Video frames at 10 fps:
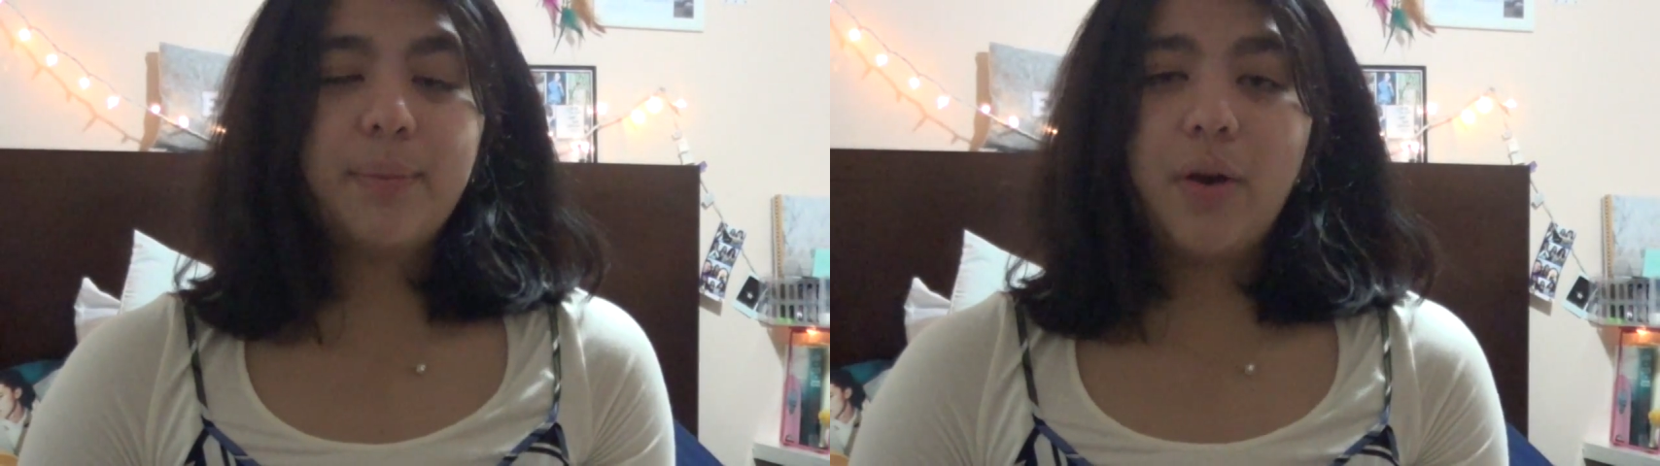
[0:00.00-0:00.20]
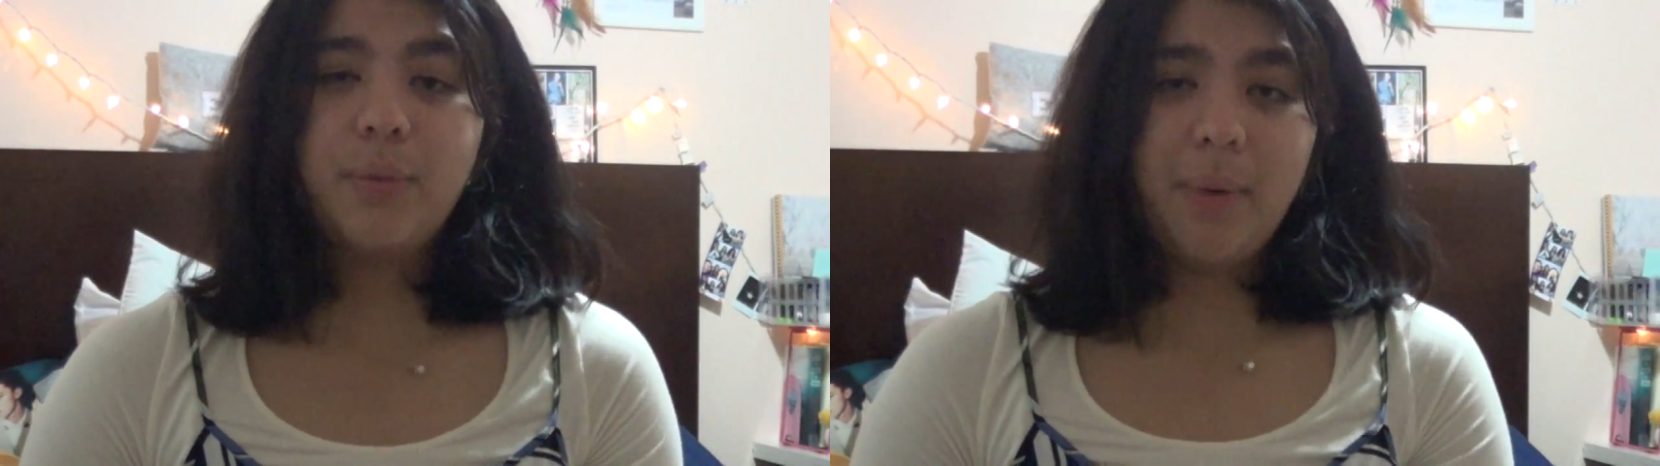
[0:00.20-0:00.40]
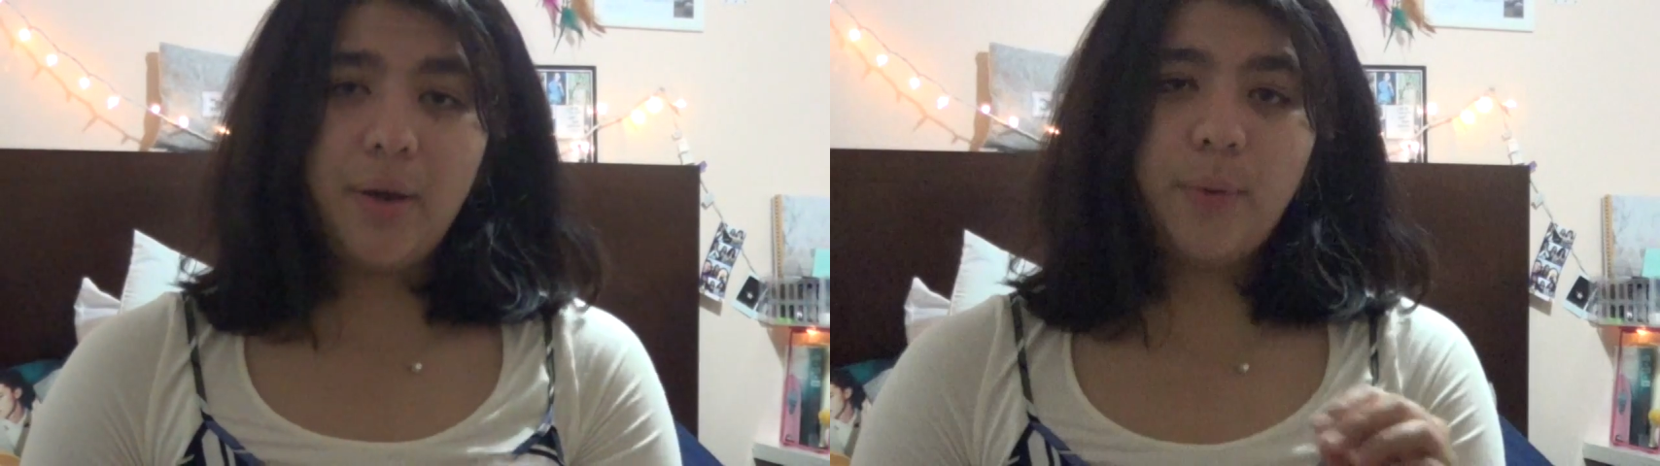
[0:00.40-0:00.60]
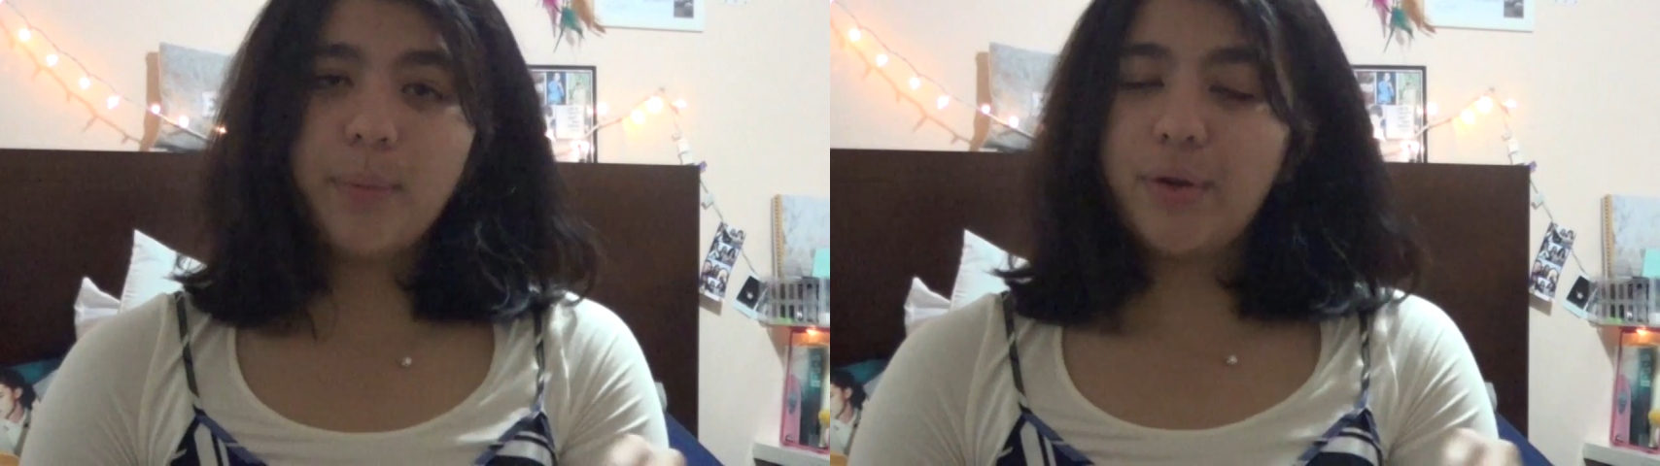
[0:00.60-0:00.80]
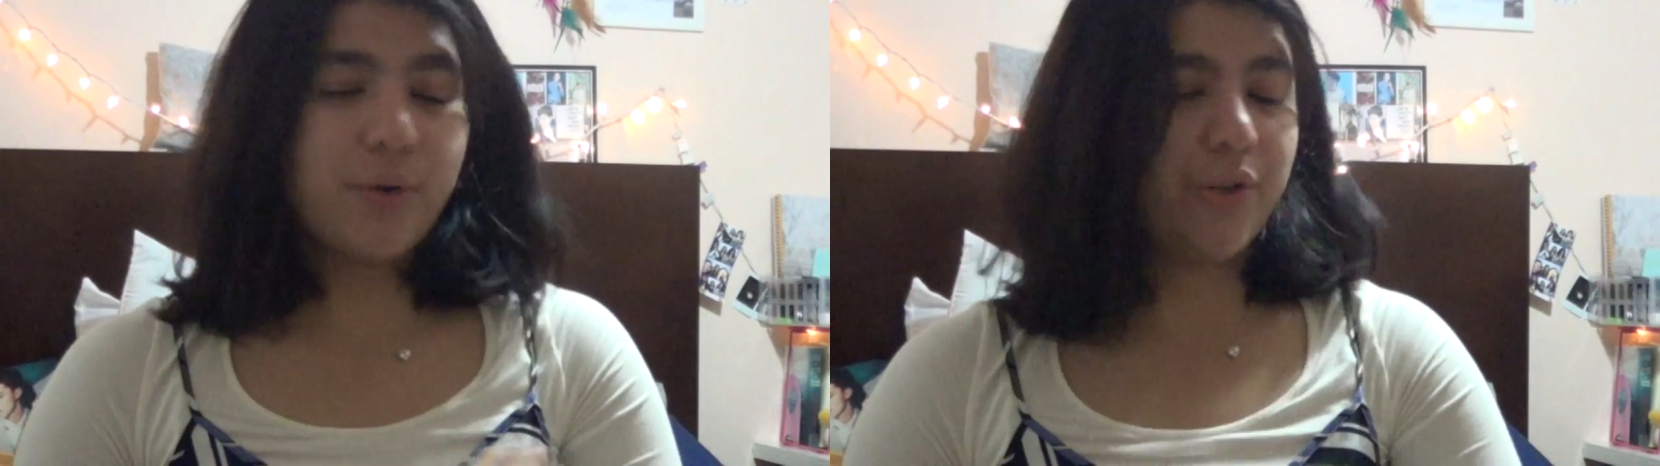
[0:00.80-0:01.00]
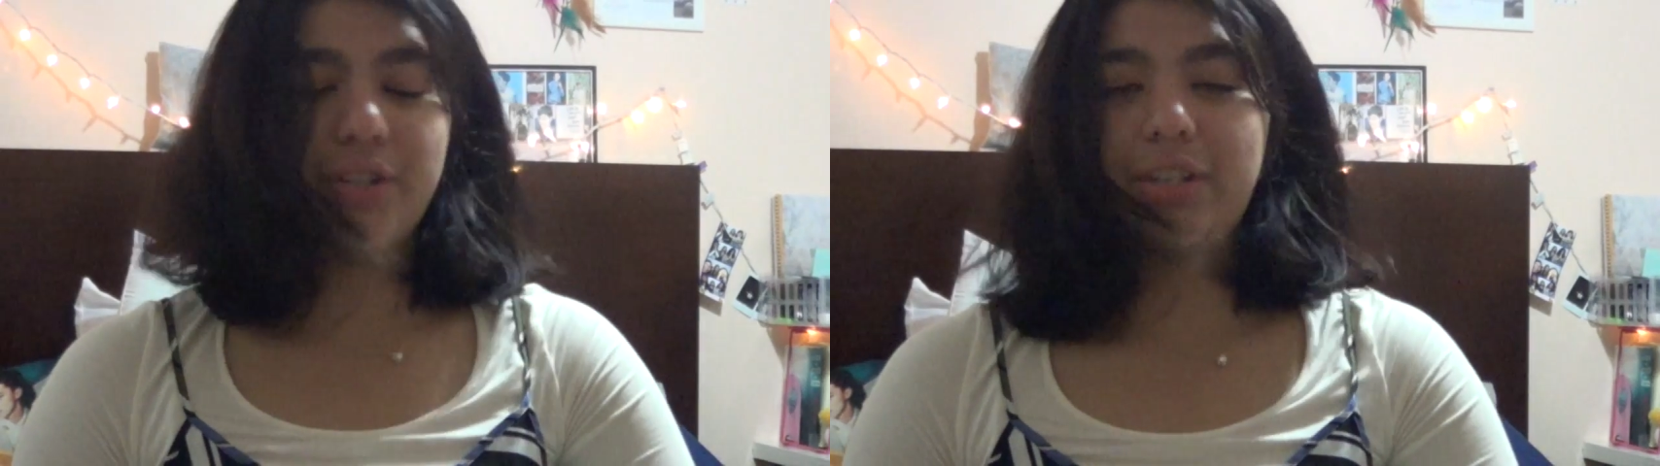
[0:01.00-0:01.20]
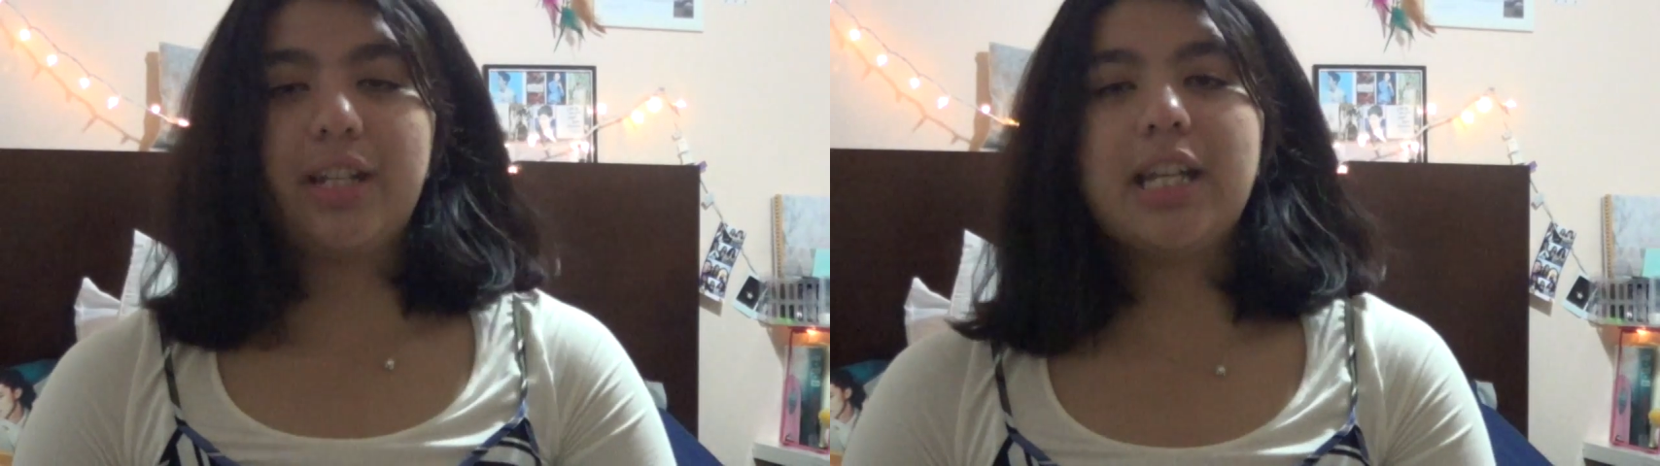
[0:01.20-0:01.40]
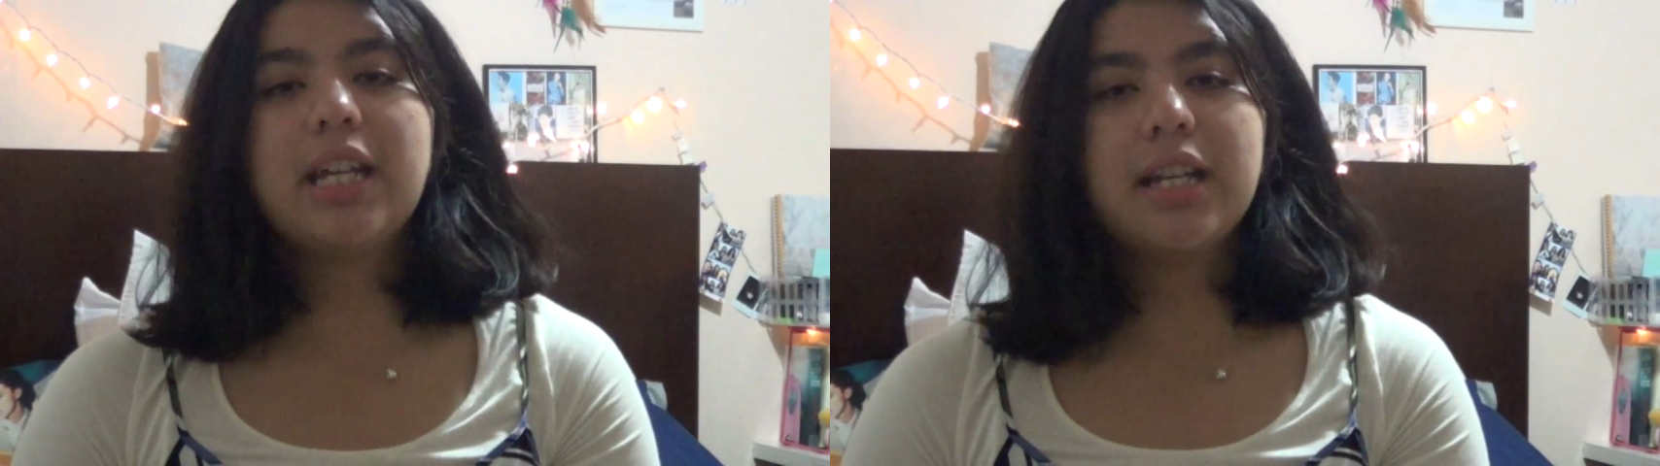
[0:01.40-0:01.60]
on my homework or
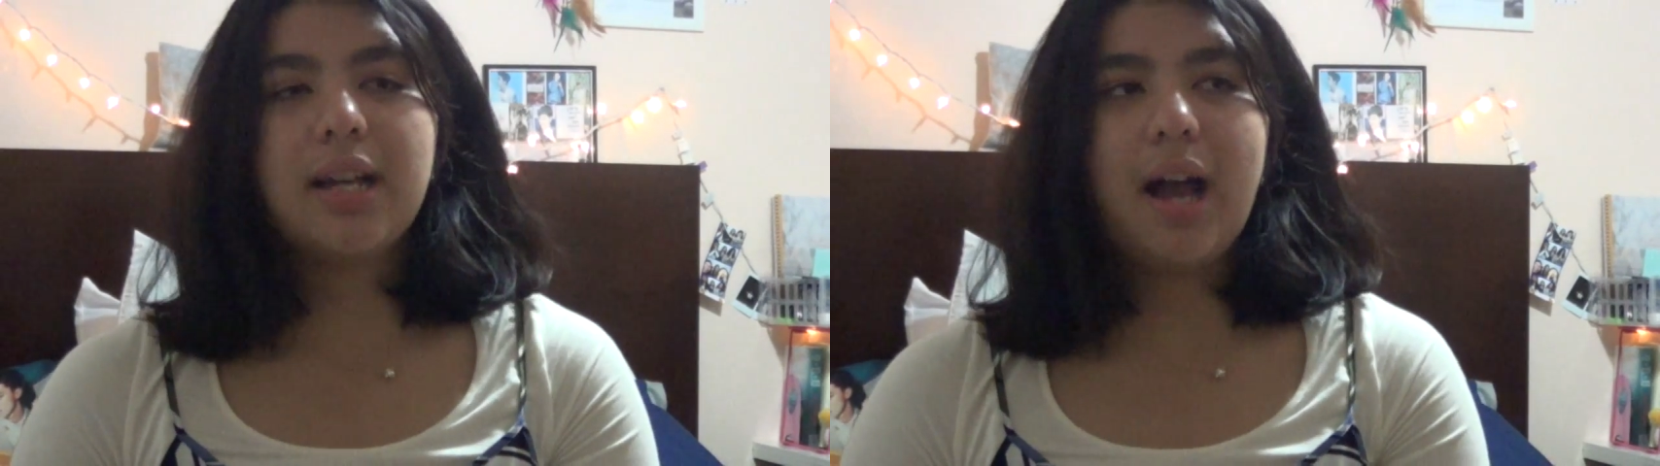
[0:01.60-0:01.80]
studying,